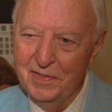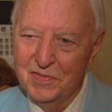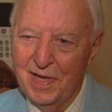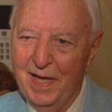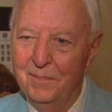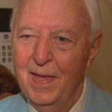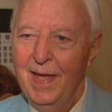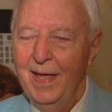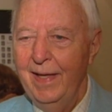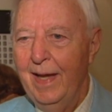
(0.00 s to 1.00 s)
Dean was
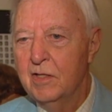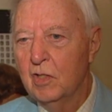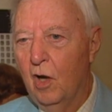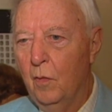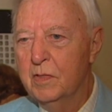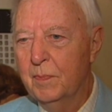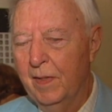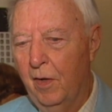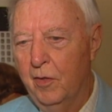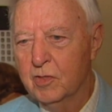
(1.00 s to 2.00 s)
82 years old.
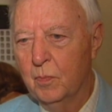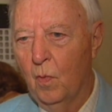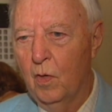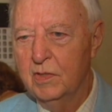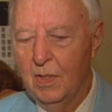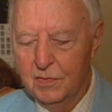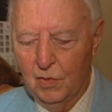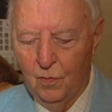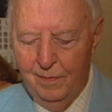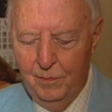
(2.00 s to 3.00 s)
Right now, services
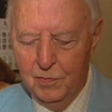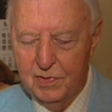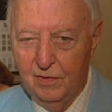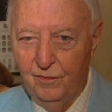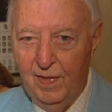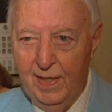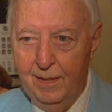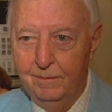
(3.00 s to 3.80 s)
for Dean have not yet been